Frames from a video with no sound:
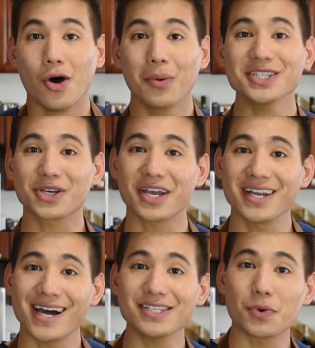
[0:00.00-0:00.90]
What's cooking,
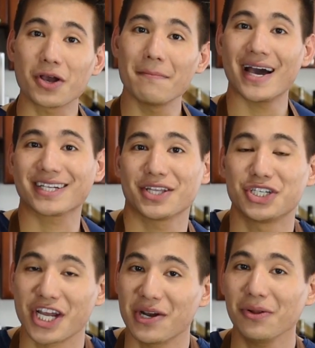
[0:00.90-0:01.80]
guys? Welcome back to the
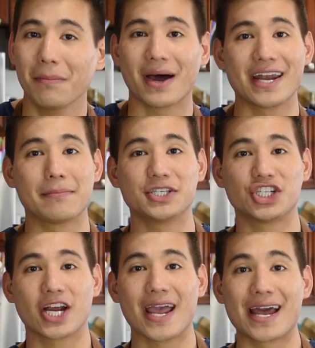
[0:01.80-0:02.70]
channel. My name is
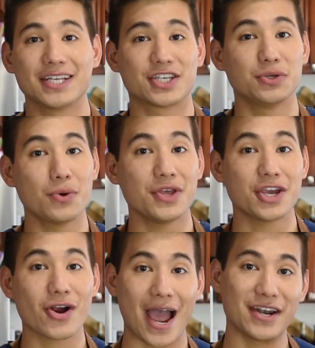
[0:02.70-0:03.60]
Jay and it's a new
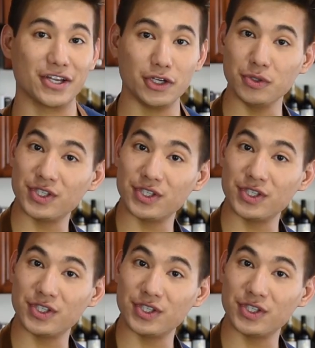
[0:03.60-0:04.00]
year and a new